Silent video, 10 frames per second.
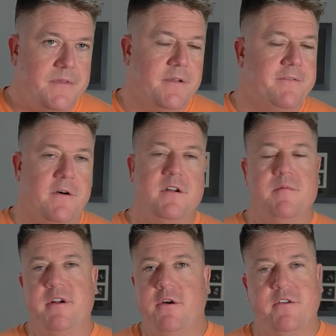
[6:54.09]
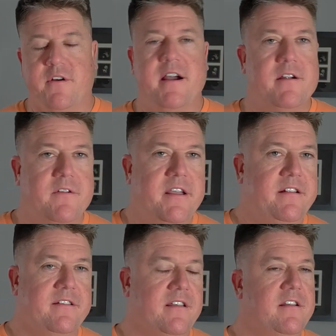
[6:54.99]
The phone number you were trying to
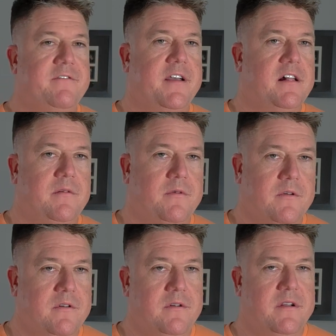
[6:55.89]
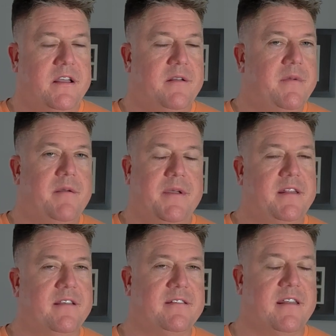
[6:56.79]
reach is unavailable and it may be
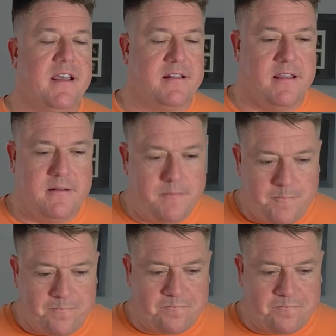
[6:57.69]
disconnected.